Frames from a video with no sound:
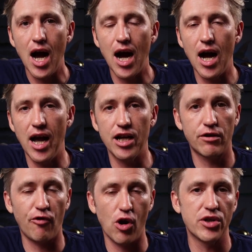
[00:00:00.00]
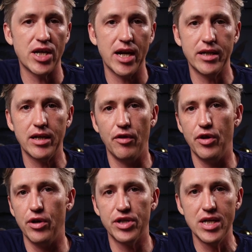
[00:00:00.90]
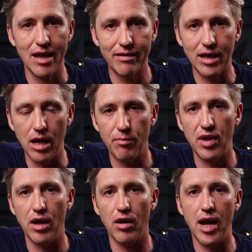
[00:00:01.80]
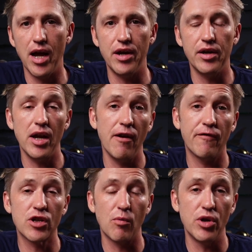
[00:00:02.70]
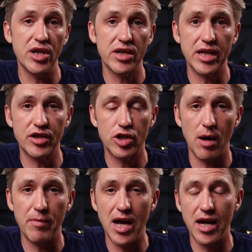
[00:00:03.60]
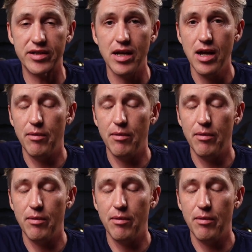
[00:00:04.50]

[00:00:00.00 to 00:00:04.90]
Uh, as far as I can tell, there is nothing up there. And if someone does get stopped and asked,